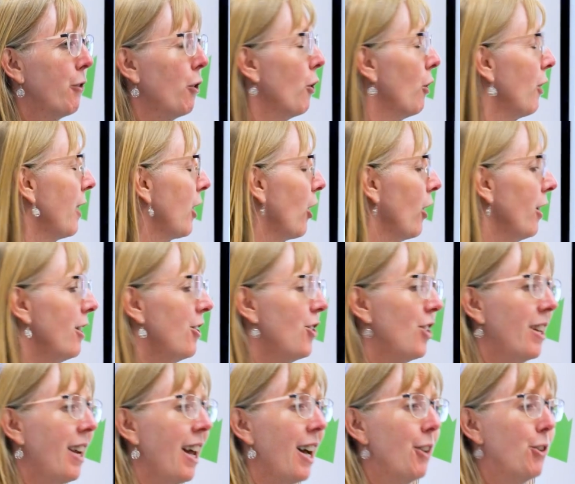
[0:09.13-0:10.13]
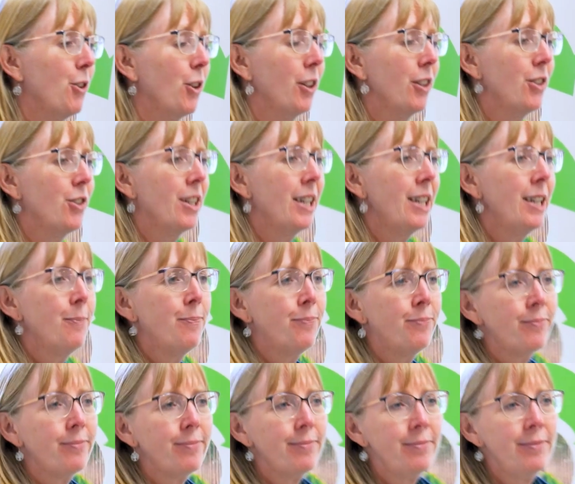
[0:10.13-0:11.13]
for Ecology and Hydrology.
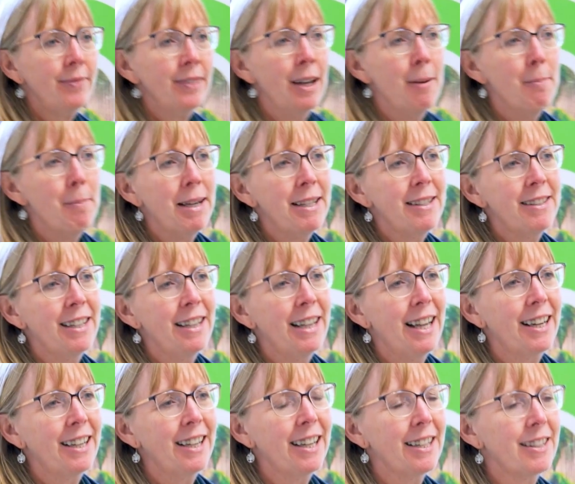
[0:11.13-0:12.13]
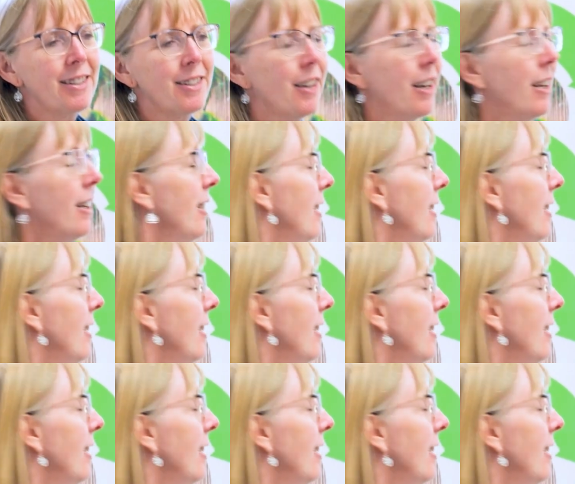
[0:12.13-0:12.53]
I'm based in Lancaster